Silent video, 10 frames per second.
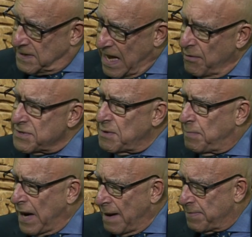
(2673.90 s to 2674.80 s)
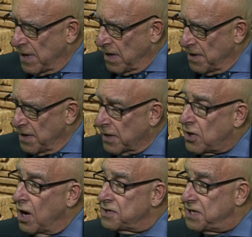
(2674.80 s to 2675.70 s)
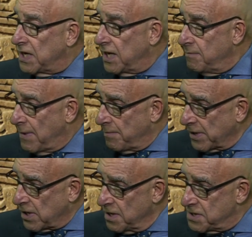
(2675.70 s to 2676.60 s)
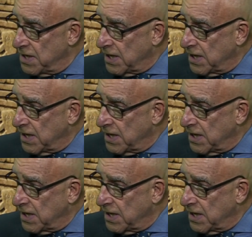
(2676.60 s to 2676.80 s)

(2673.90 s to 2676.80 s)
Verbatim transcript: that was a popular, the Contiki, remember Contiki?